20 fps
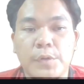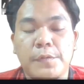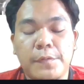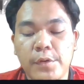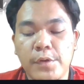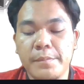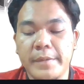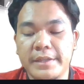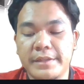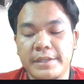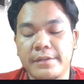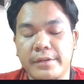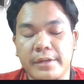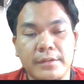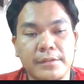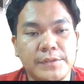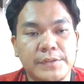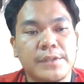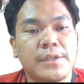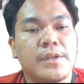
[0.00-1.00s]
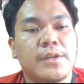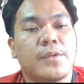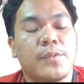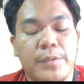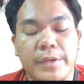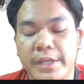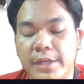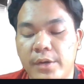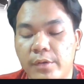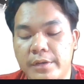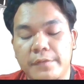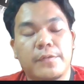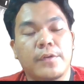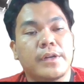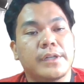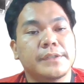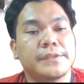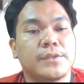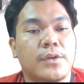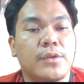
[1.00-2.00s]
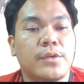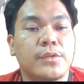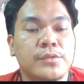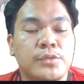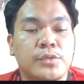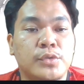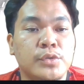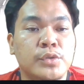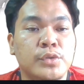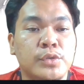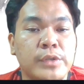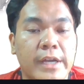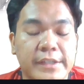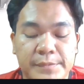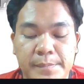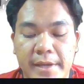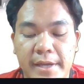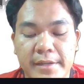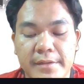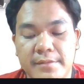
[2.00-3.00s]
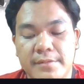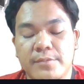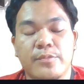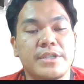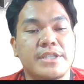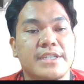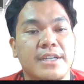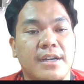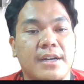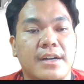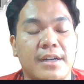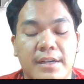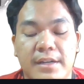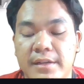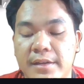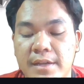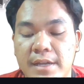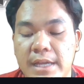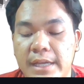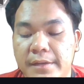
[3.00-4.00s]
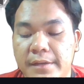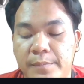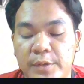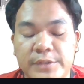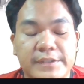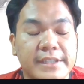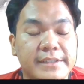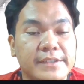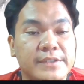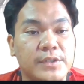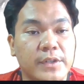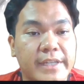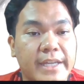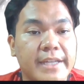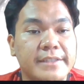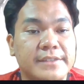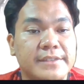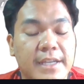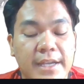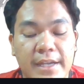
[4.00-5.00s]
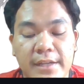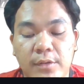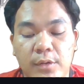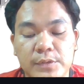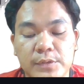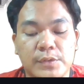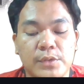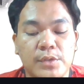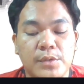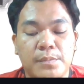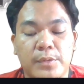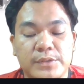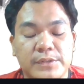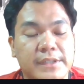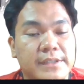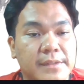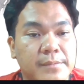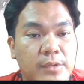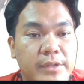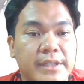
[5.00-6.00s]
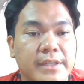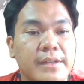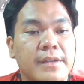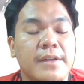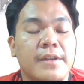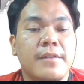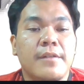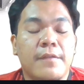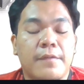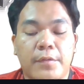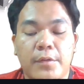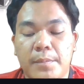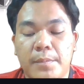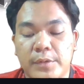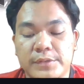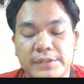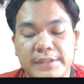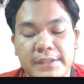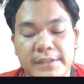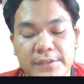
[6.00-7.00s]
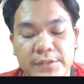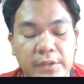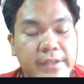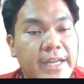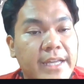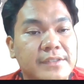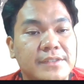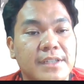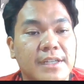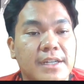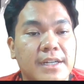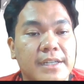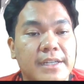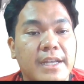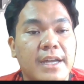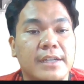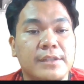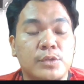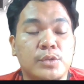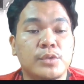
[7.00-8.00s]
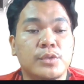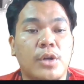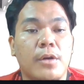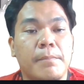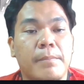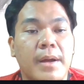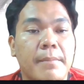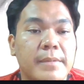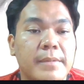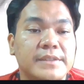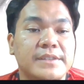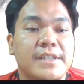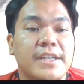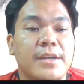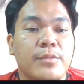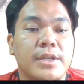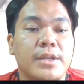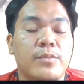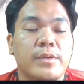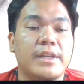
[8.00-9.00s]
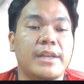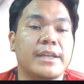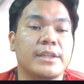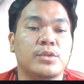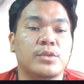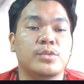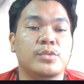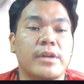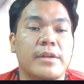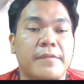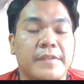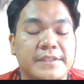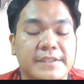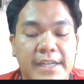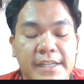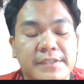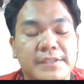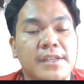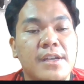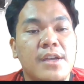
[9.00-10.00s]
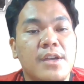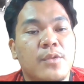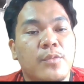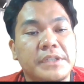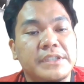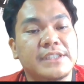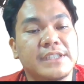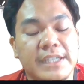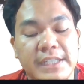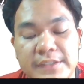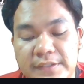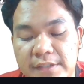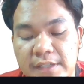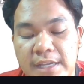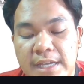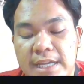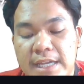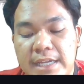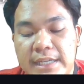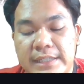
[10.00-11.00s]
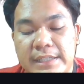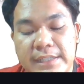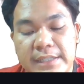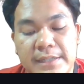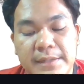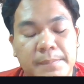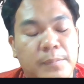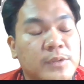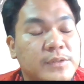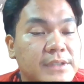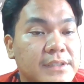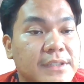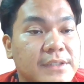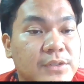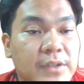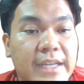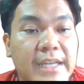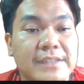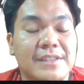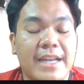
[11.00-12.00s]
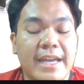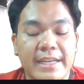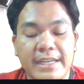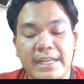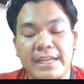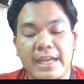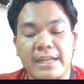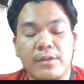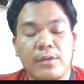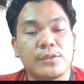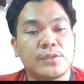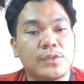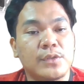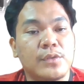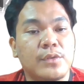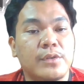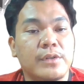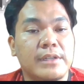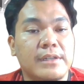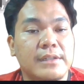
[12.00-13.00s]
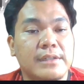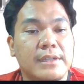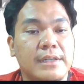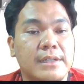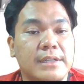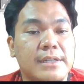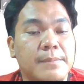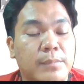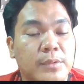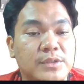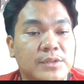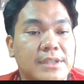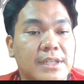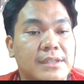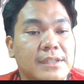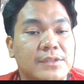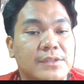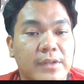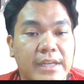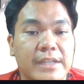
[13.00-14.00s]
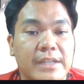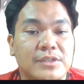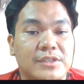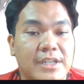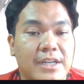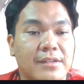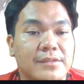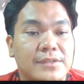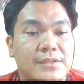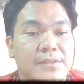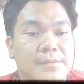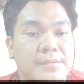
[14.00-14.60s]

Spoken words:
for materials, we only focus on two aspects, which are prosthetic sockets and also prosthetic body. For prosthetic sockets, there are two compartments that we would like to emphasize, which is the prosthetic sockets lining and also the prosthetic sockets shells.